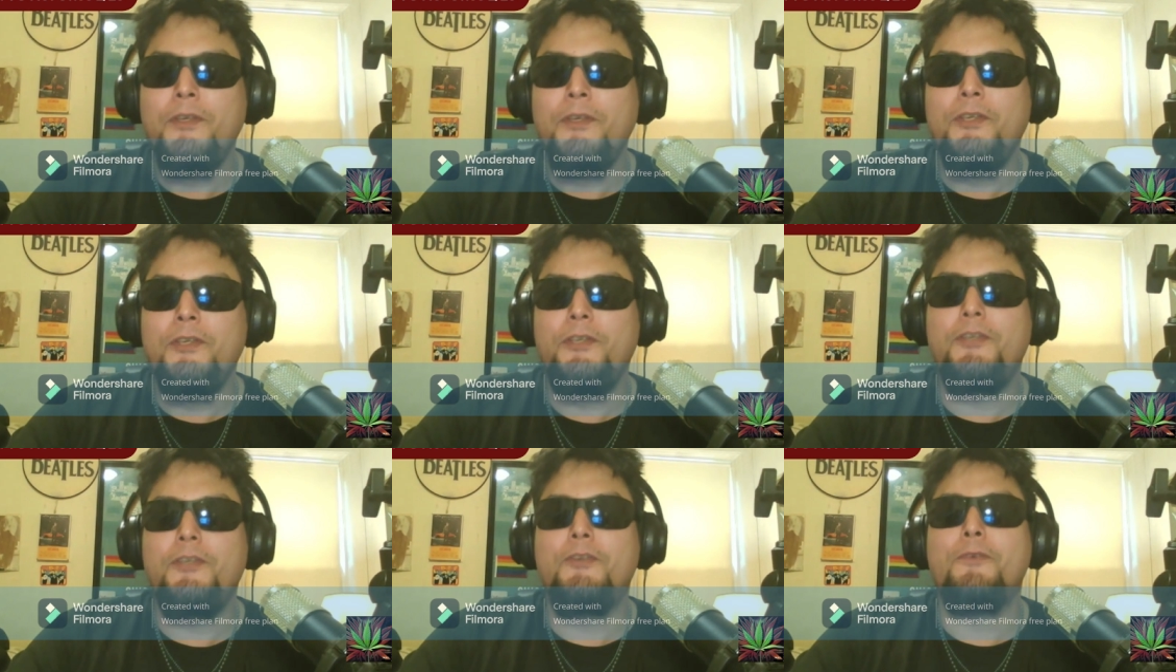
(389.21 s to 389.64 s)

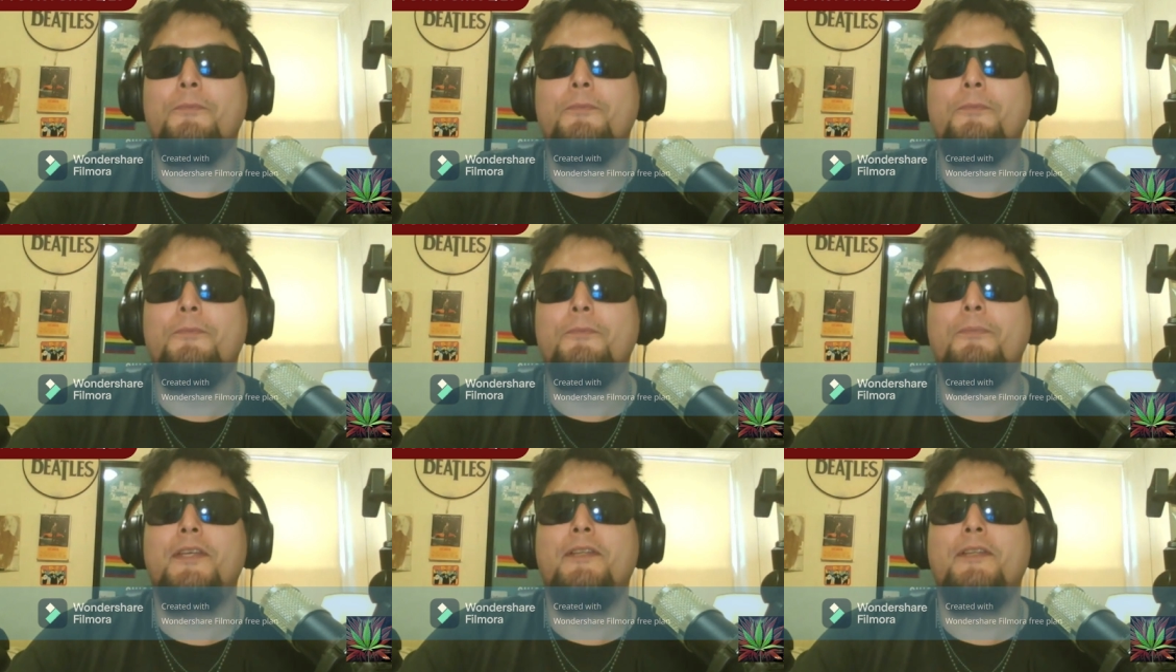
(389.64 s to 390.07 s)
You'll
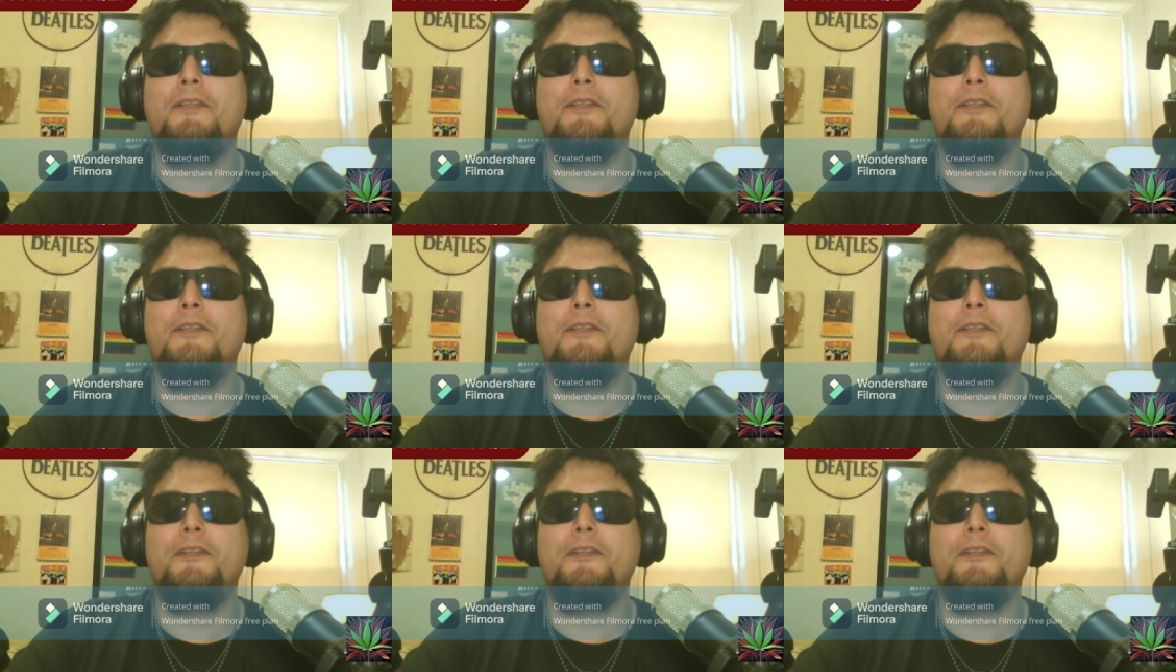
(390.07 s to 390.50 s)
be a
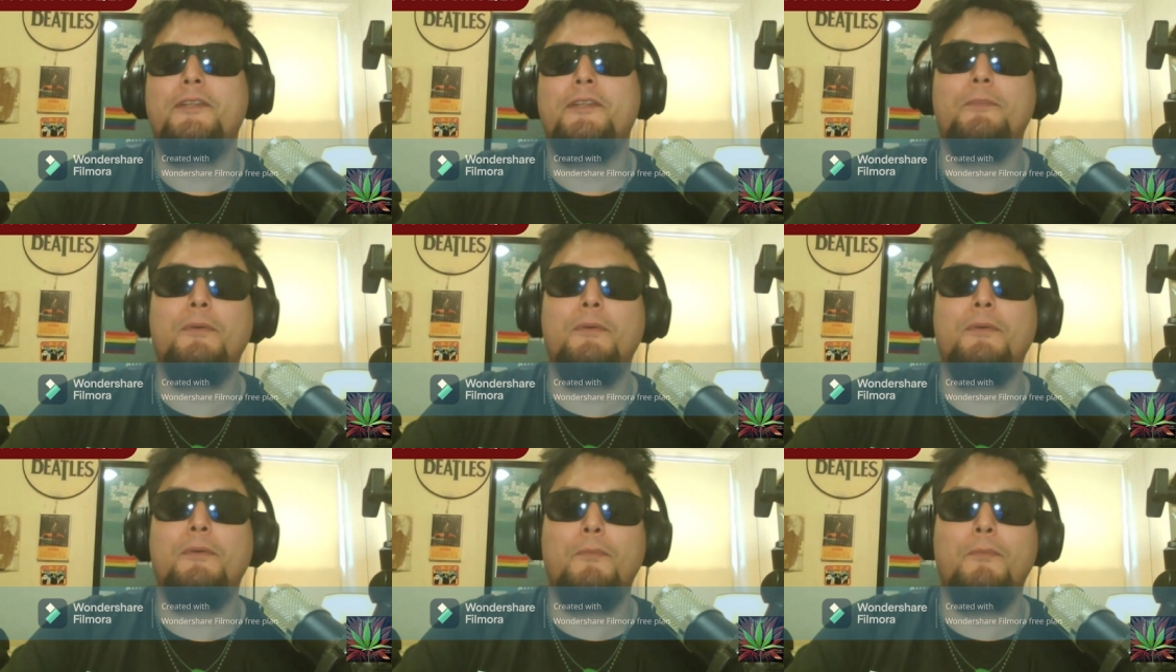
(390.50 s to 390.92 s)
little bit
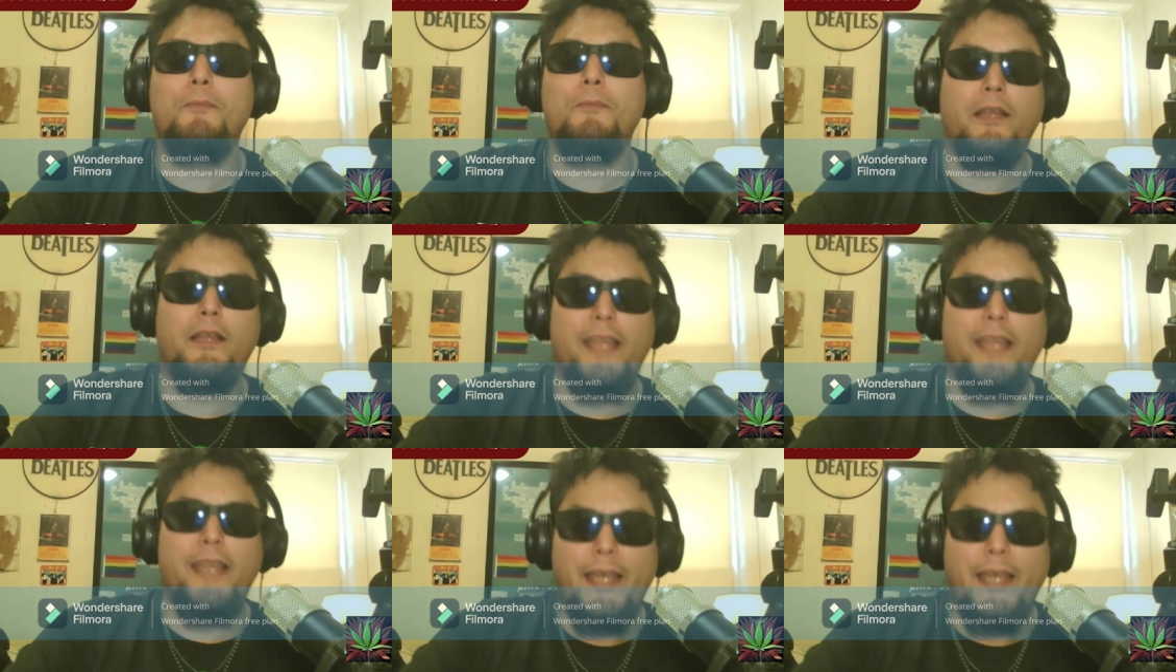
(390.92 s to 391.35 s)
more
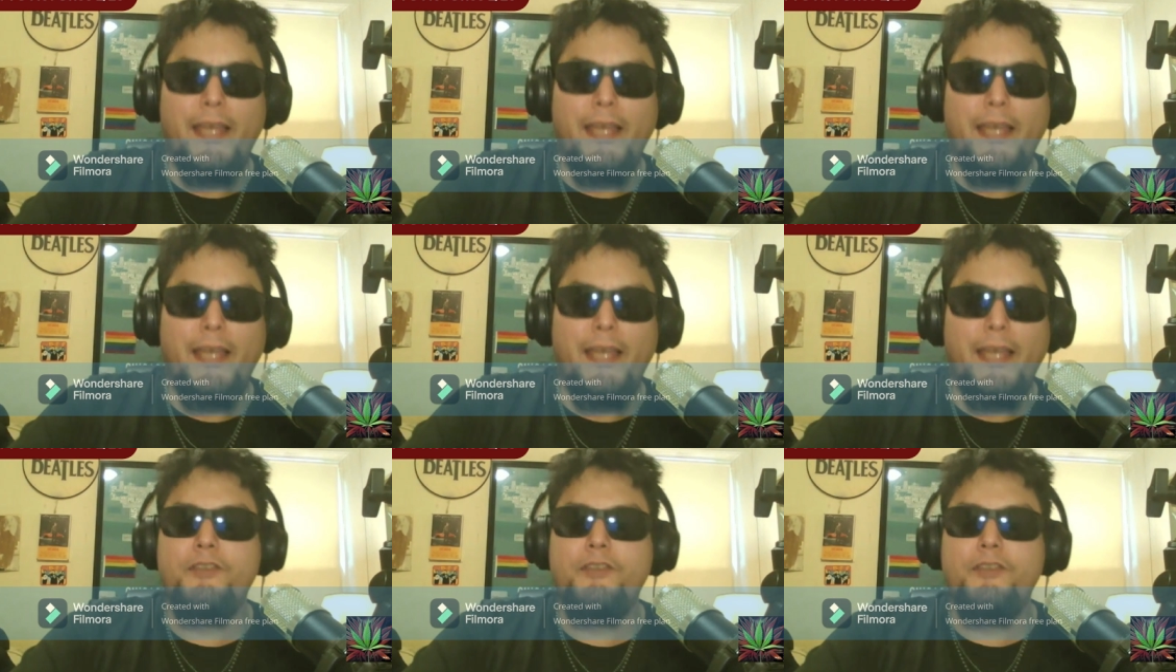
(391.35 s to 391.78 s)
on
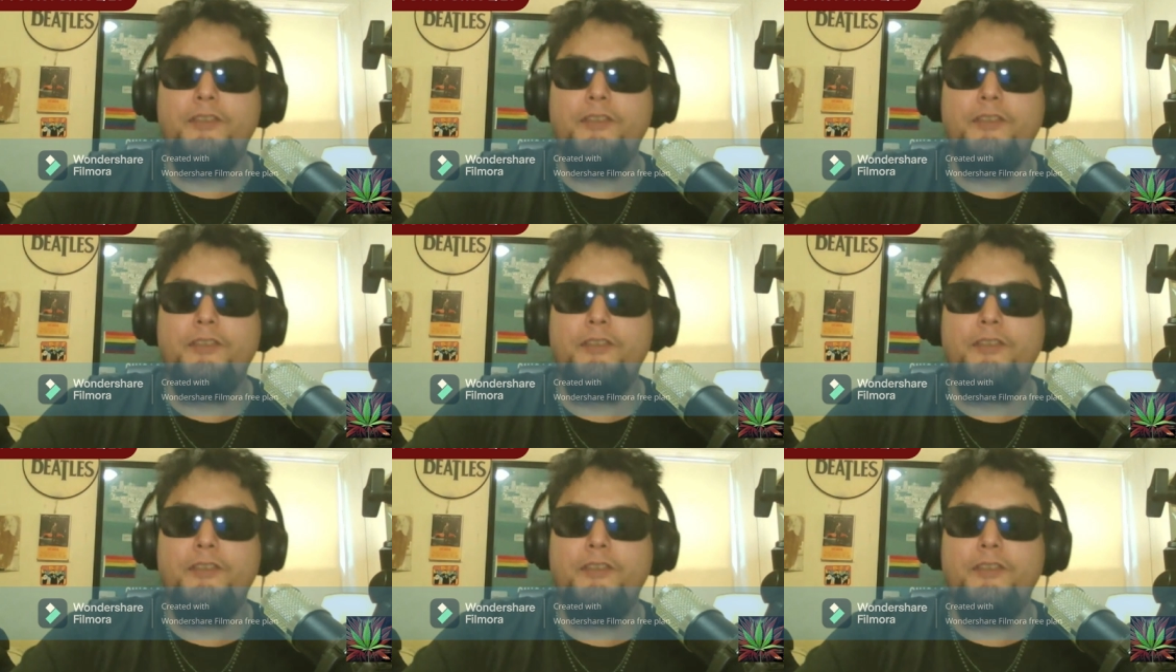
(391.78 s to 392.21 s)
edge.